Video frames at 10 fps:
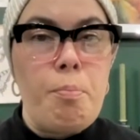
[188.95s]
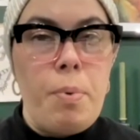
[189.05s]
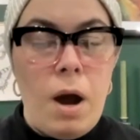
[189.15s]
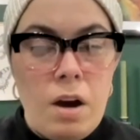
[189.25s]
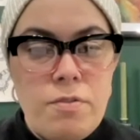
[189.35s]

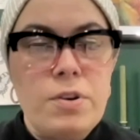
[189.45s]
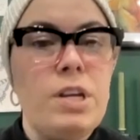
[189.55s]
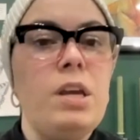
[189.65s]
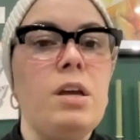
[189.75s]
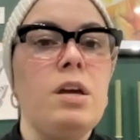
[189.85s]

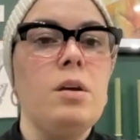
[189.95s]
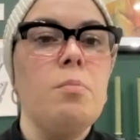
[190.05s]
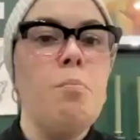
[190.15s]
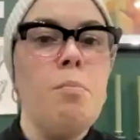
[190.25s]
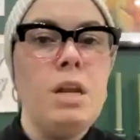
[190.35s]
poverty,
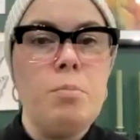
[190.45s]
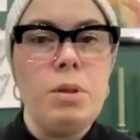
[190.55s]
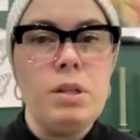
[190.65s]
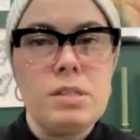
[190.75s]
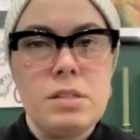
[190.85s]

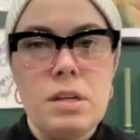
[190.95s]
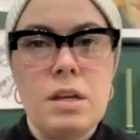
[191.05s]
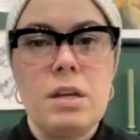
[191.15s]
minimalistic,